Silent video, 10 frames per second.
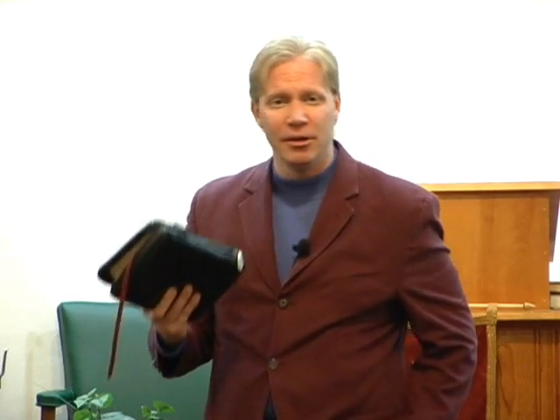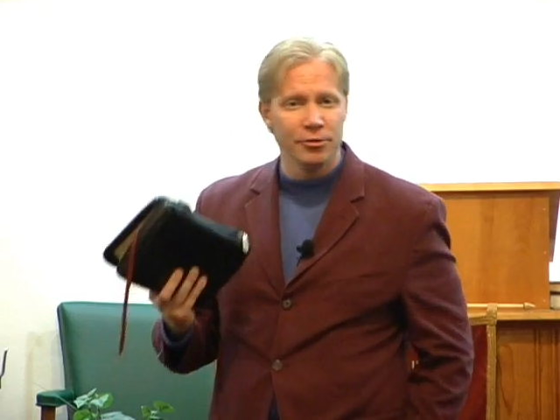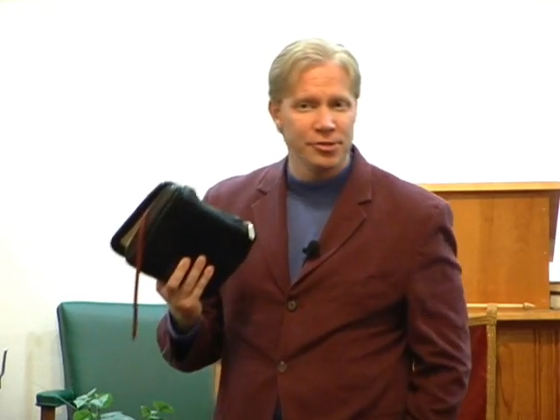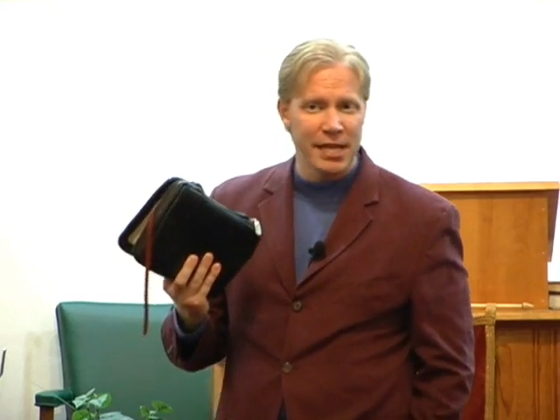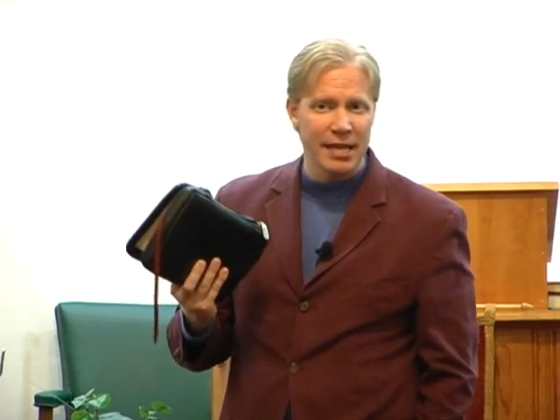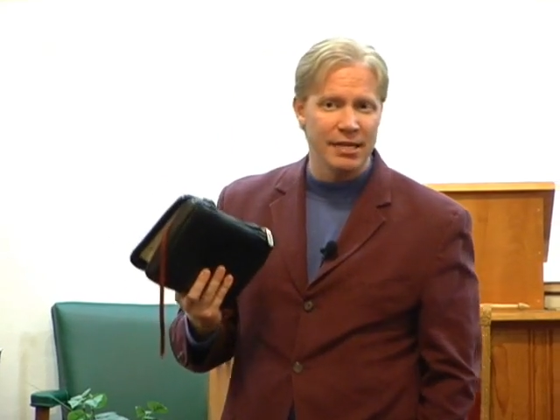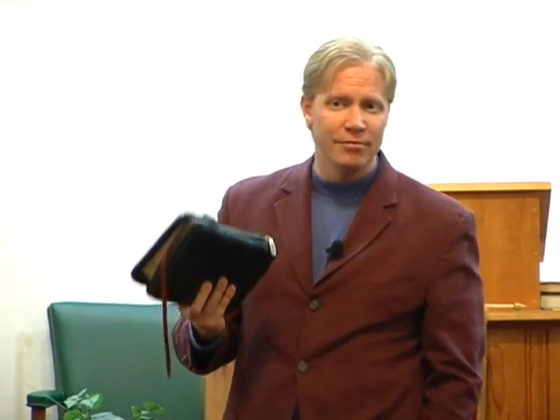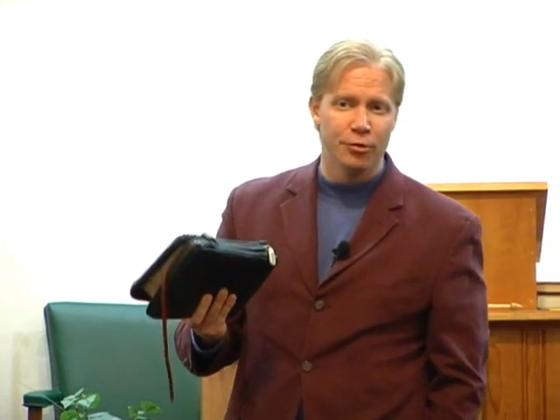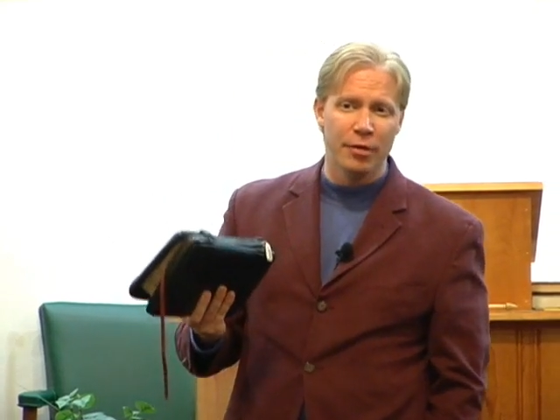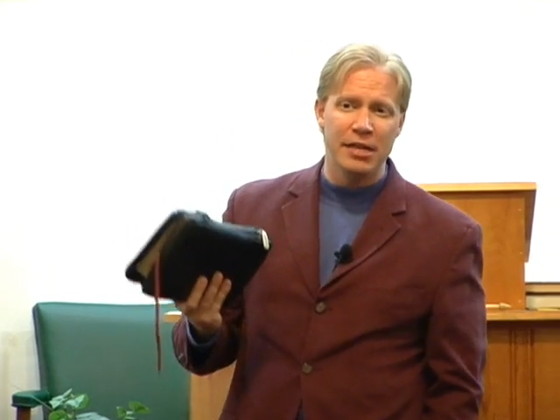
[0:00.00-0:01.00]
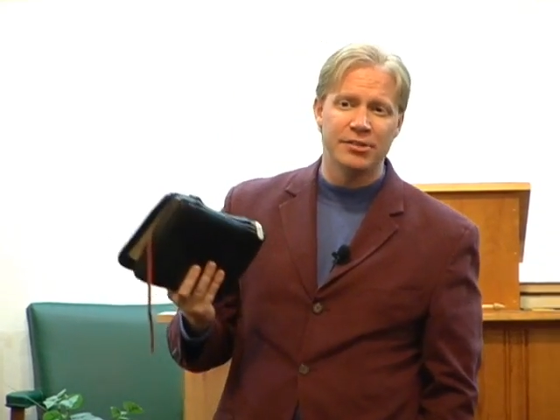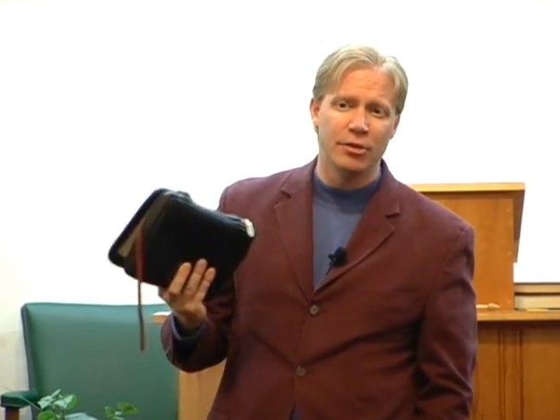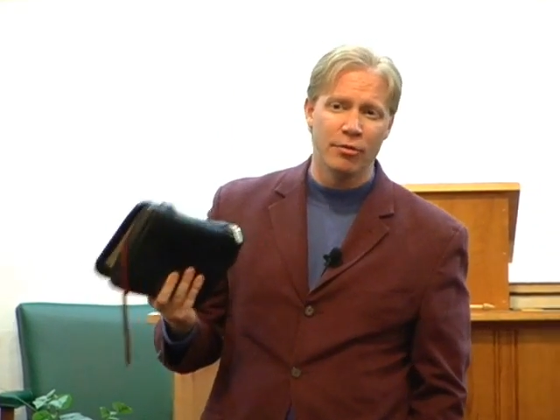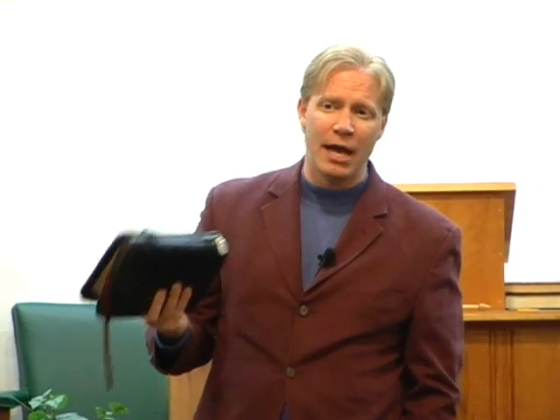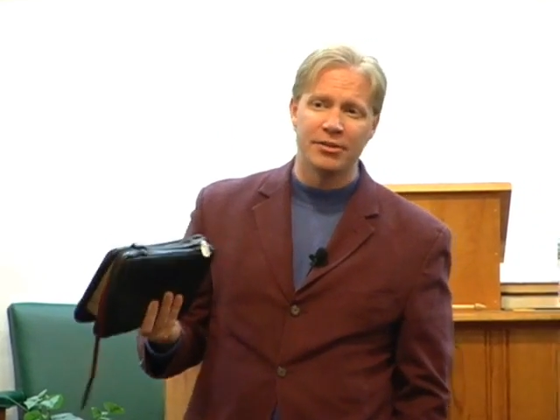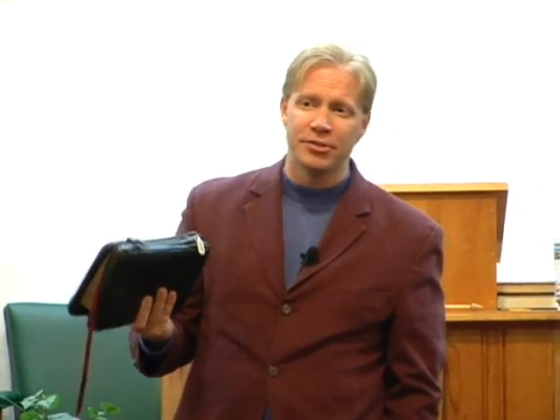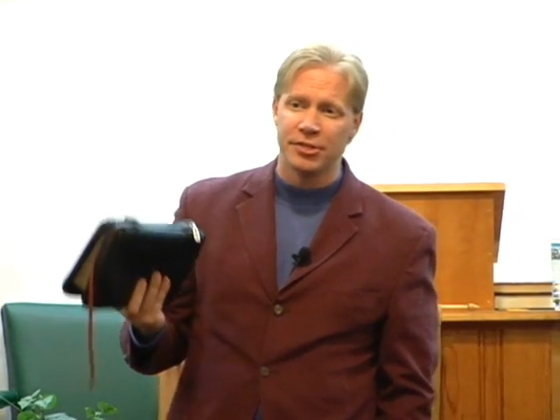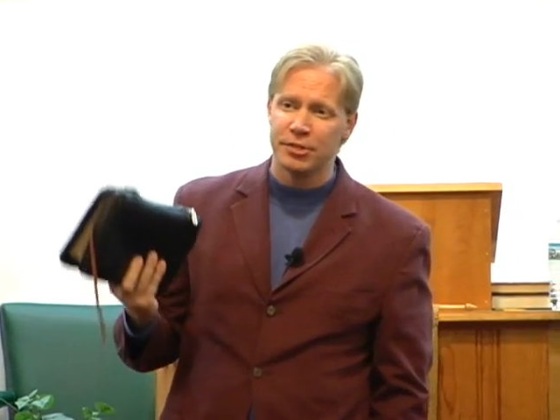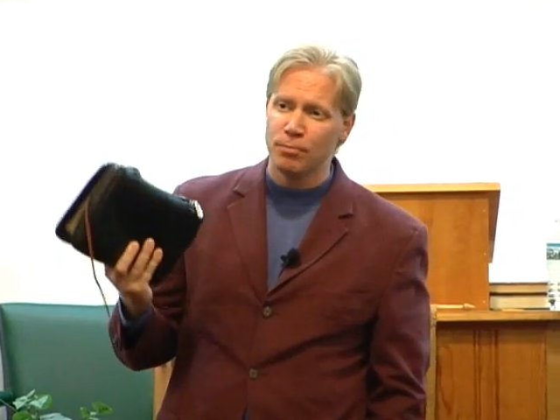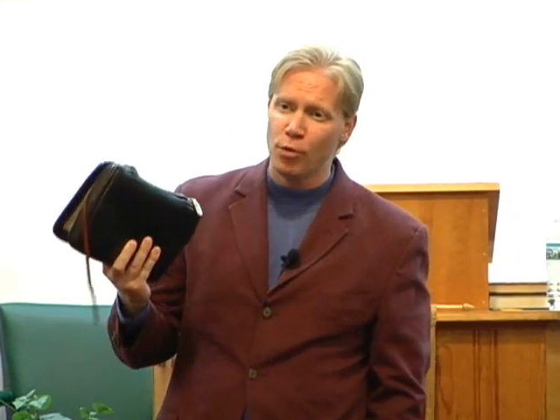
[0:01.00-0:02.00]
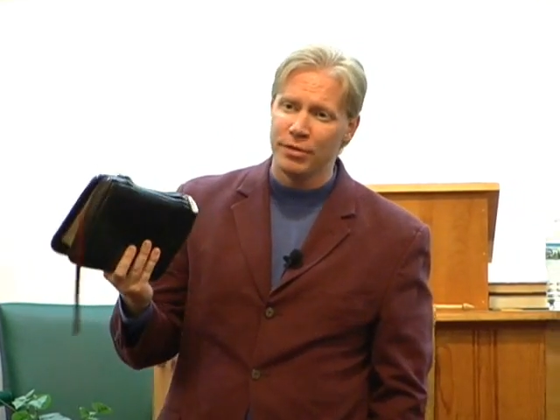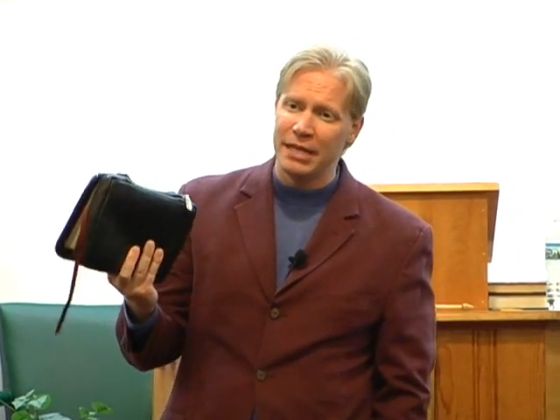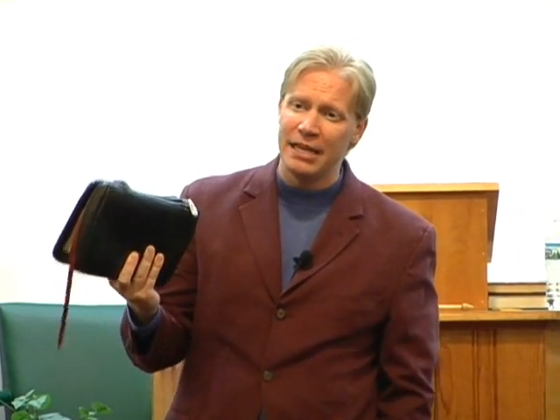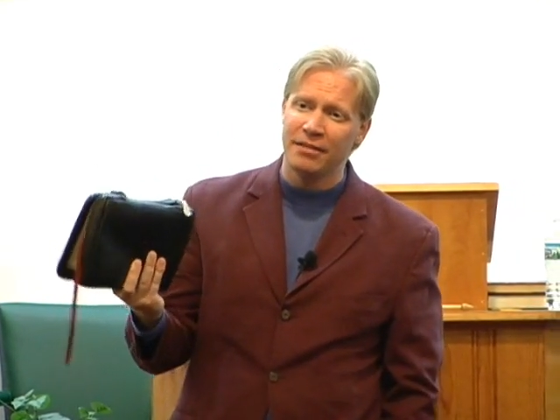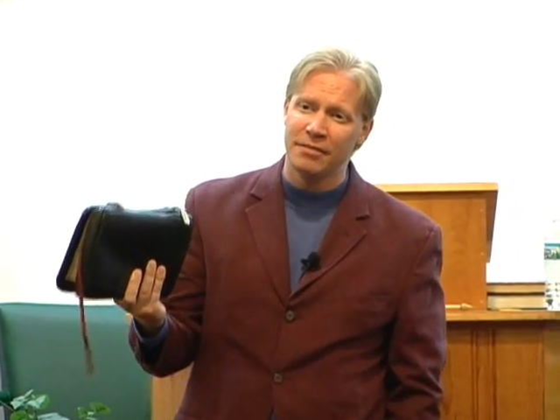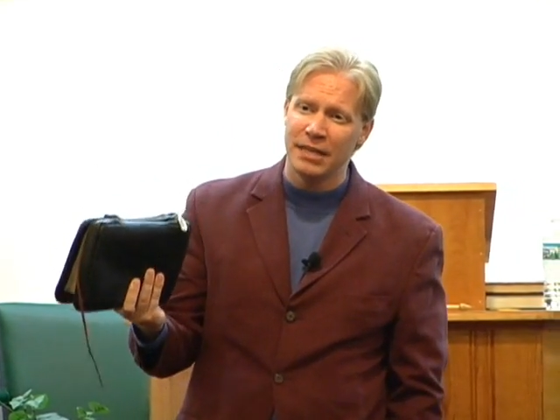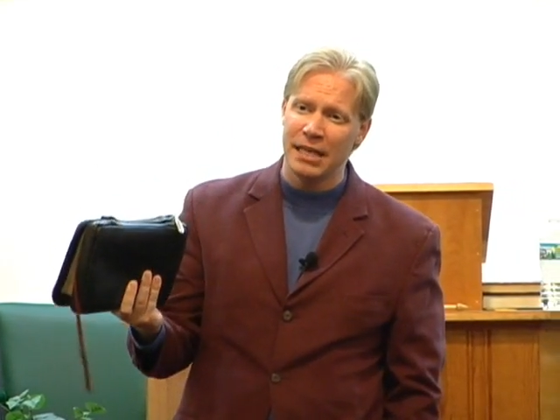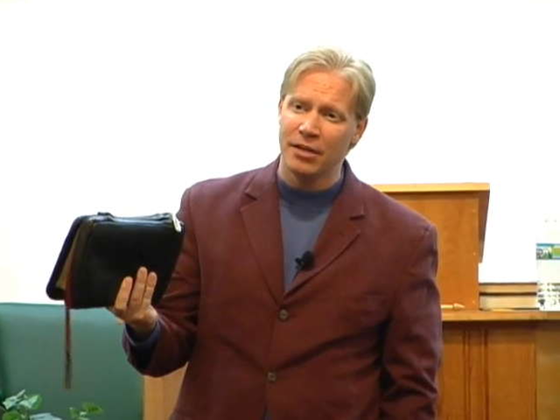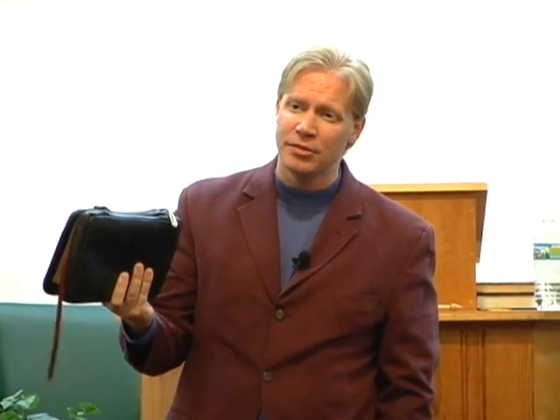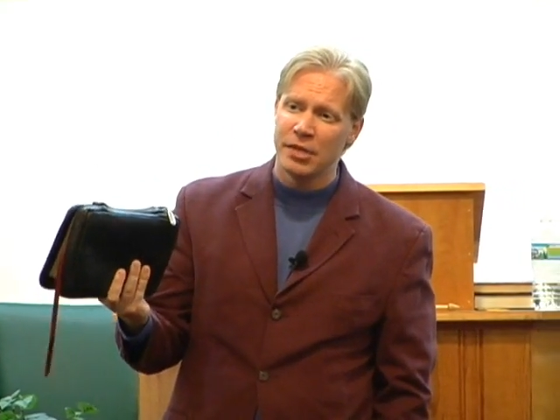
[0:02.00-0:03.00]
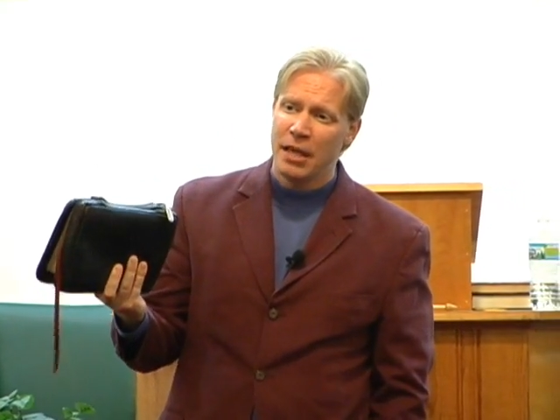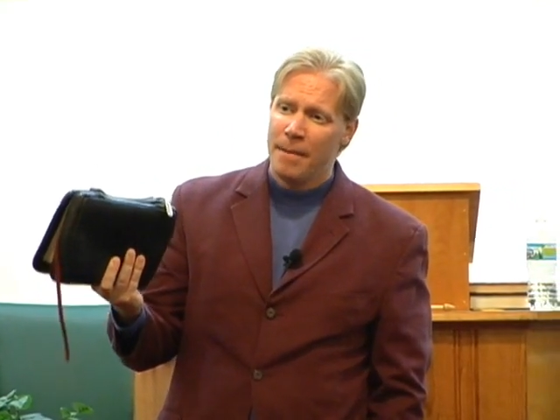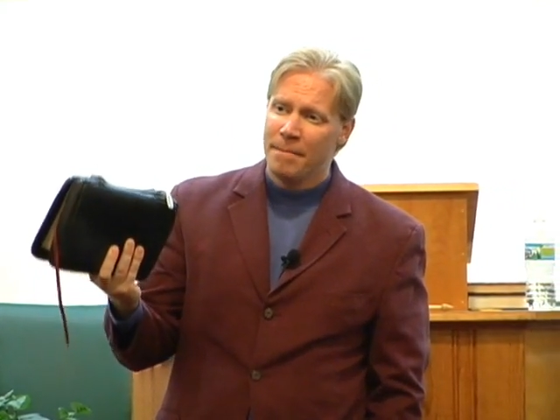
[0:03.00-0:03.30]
the understanding of grace and righteousness more than anything else,